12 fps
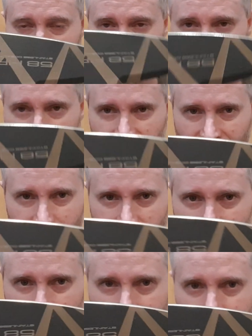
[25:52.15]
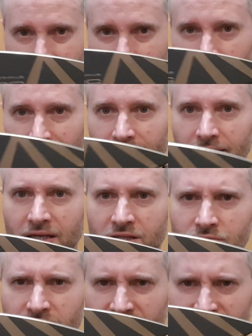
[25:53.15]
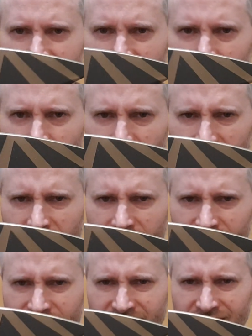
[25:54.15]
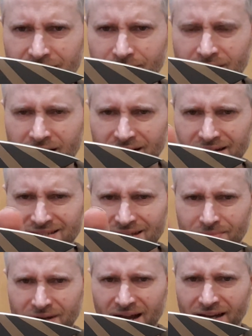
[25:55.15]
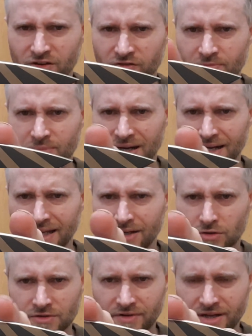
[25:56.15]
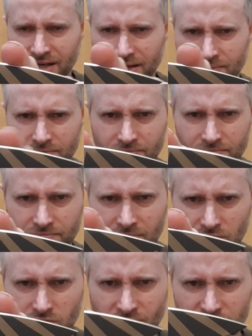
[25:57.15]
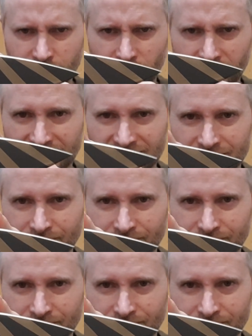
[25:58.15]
turn it up. But as you can see, there is some kind of belly, not really, not too much pronounced,